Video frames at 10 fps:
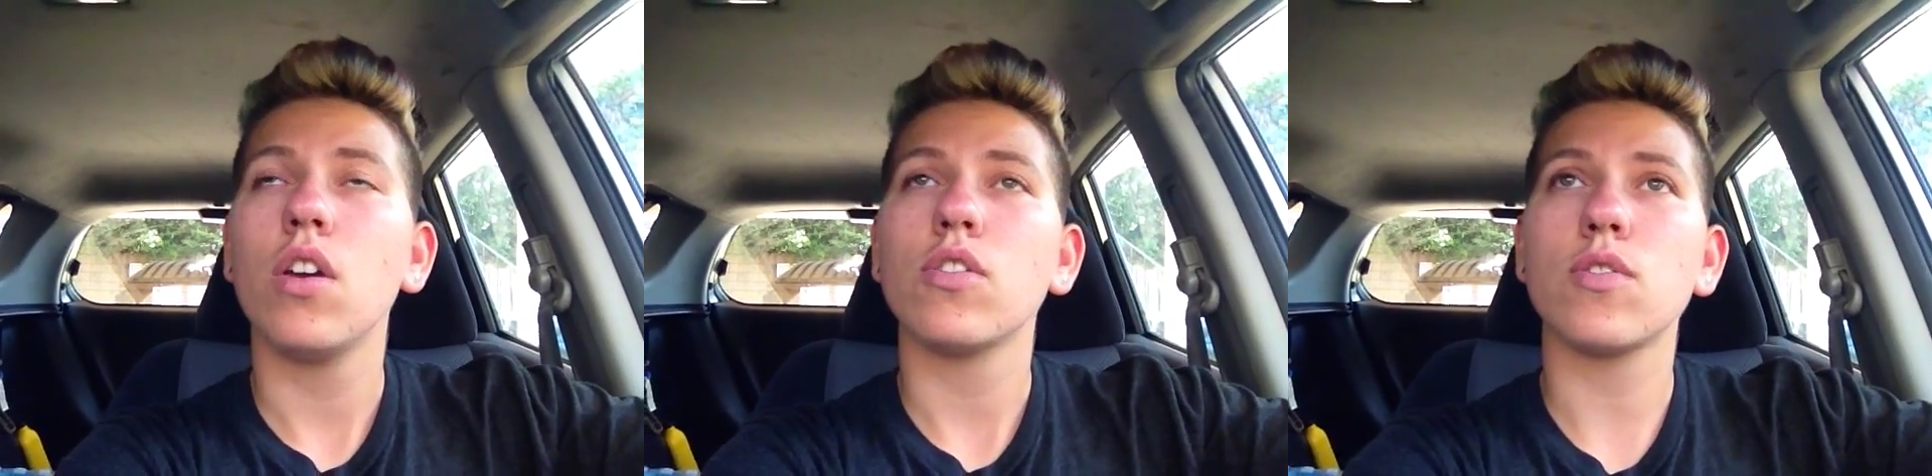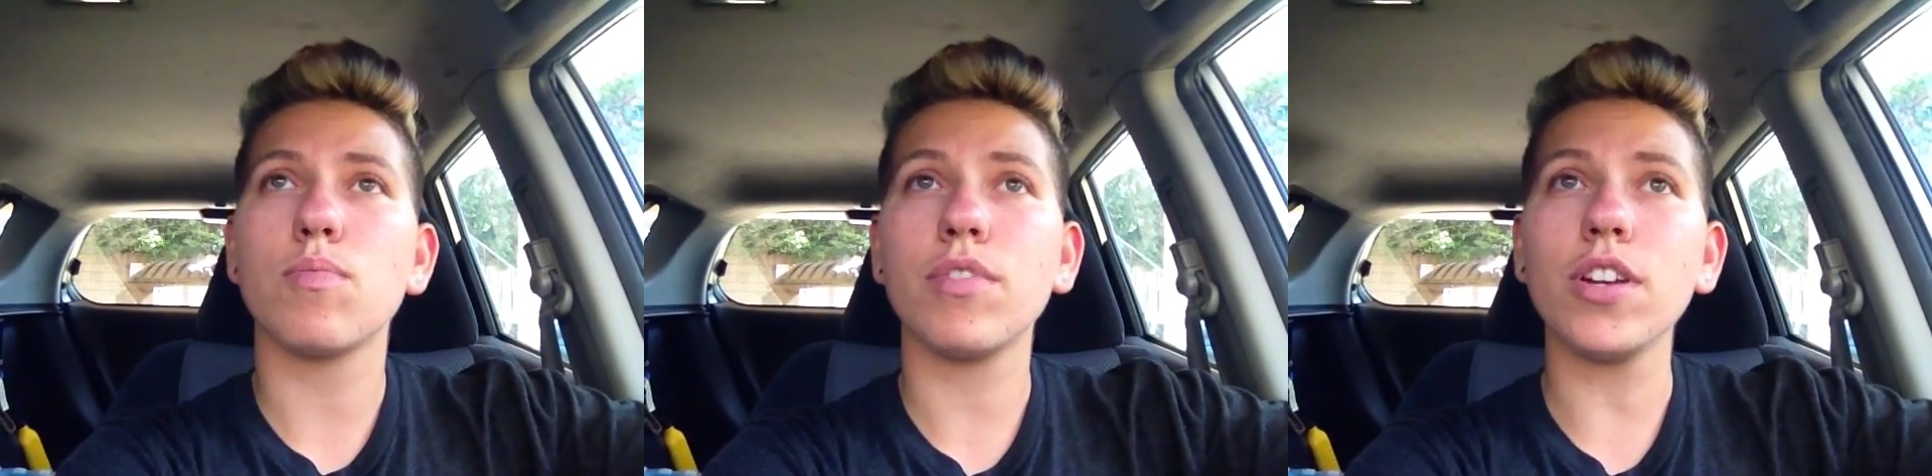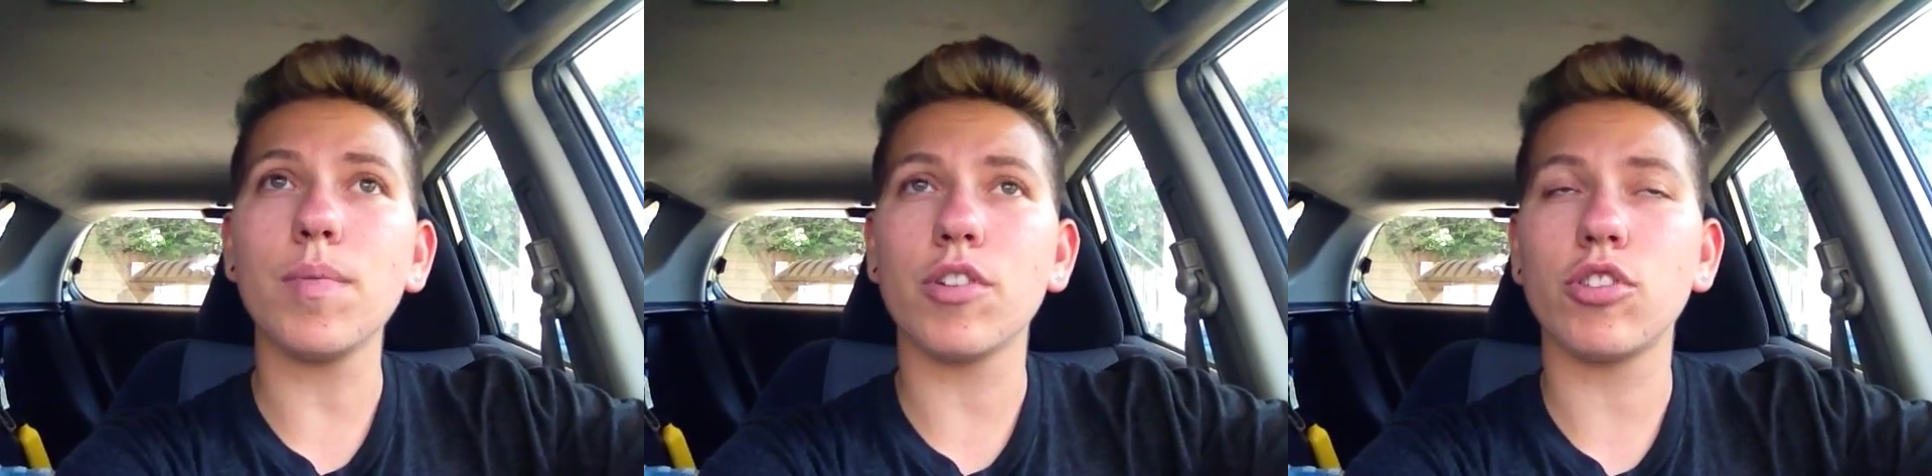So
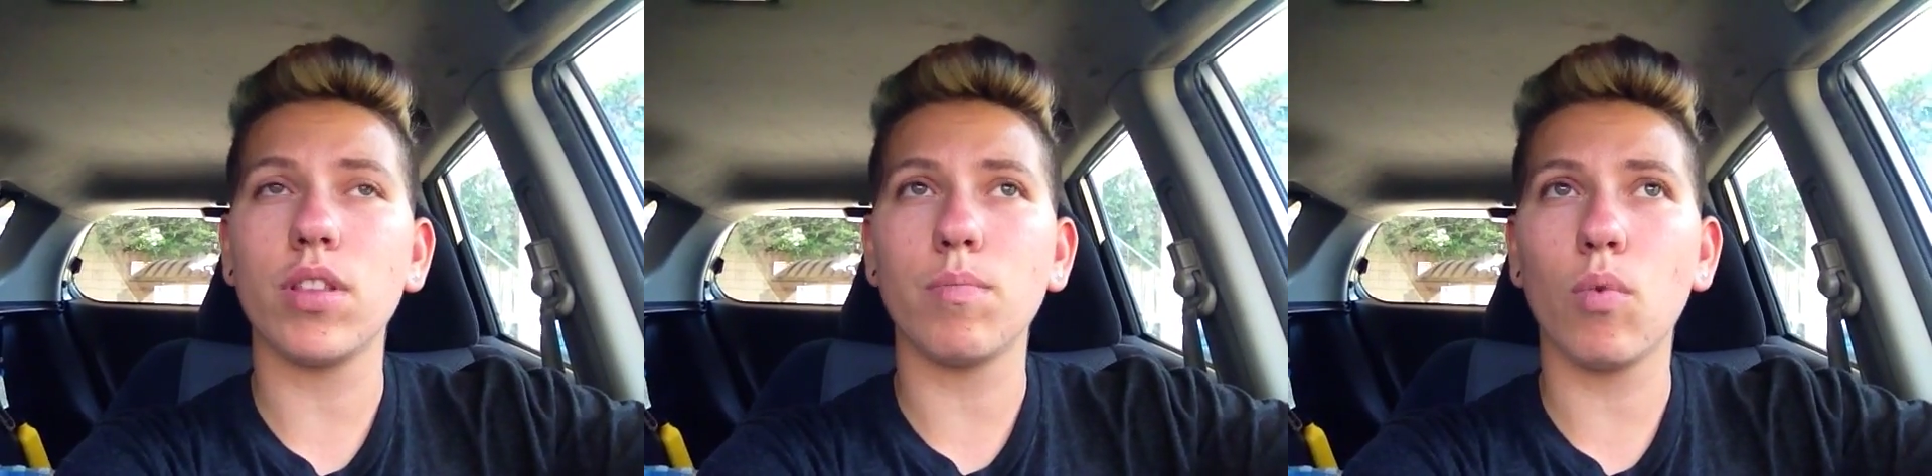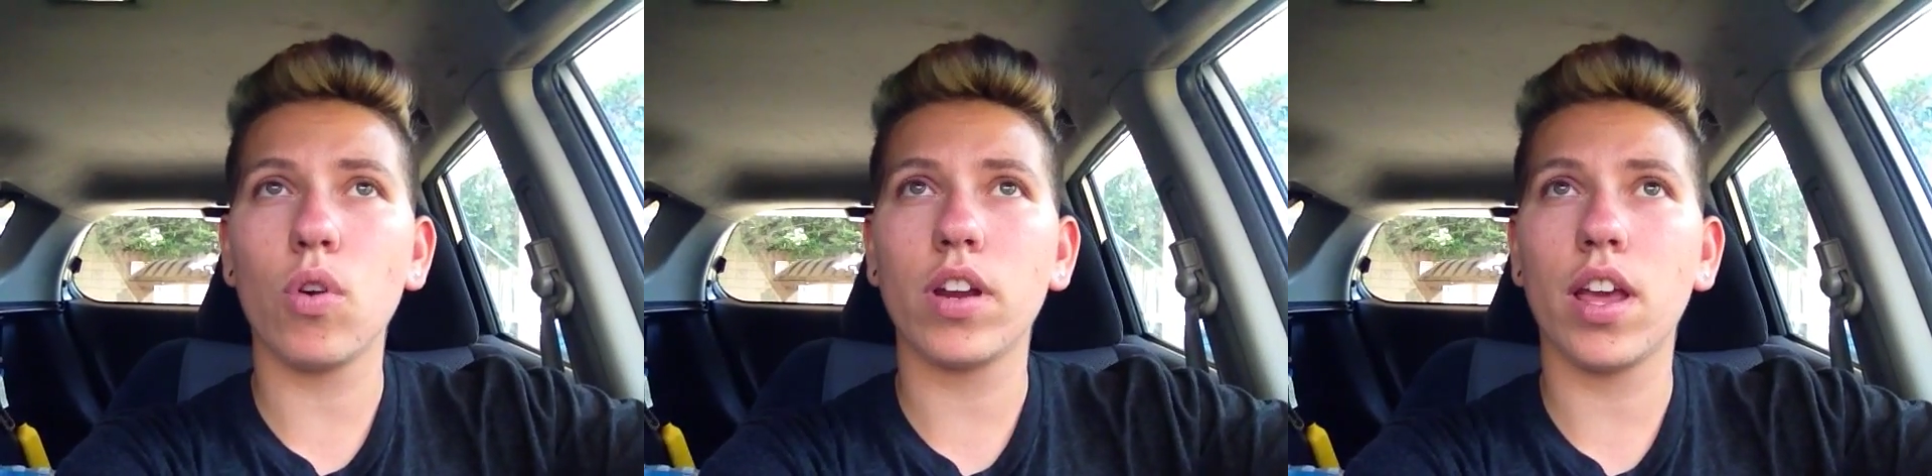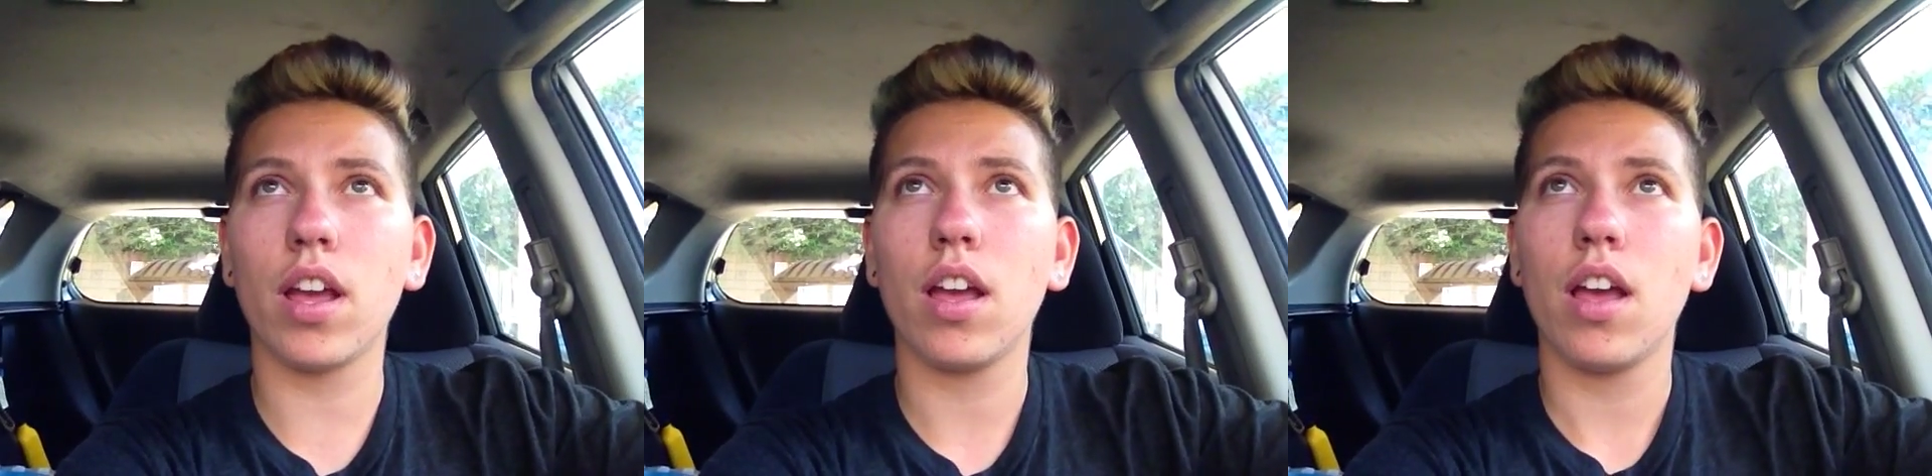pretty much in the
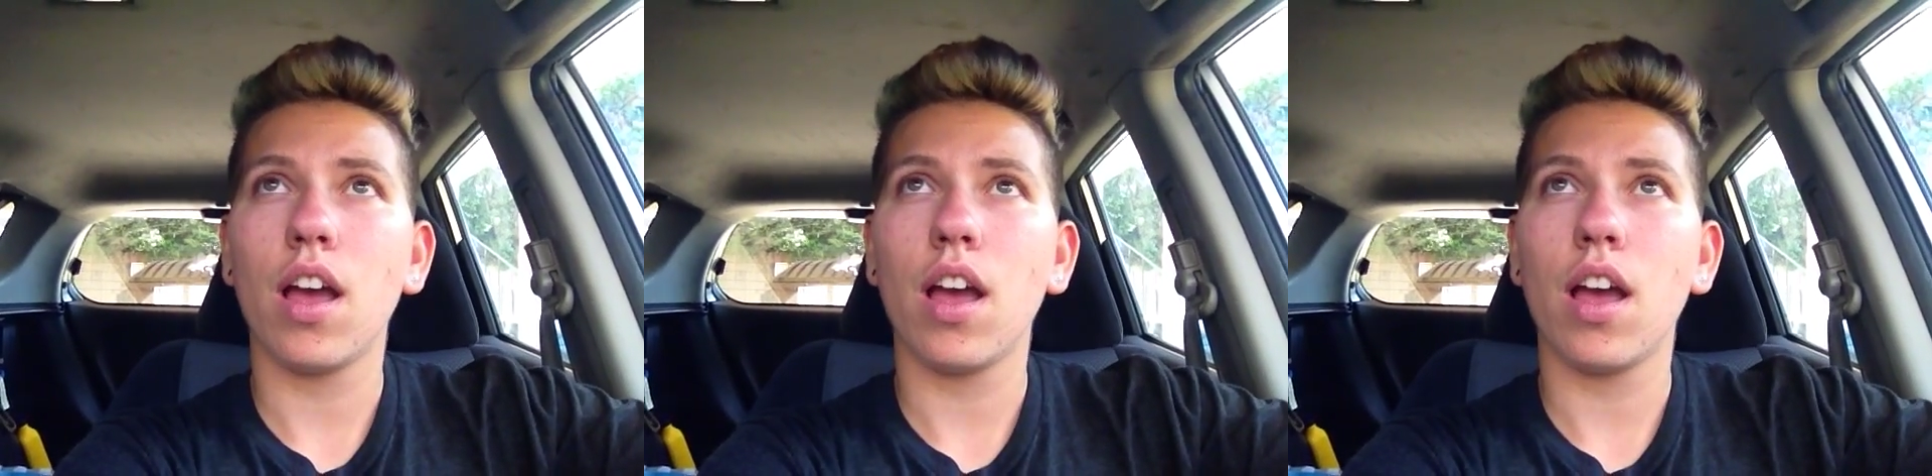morning,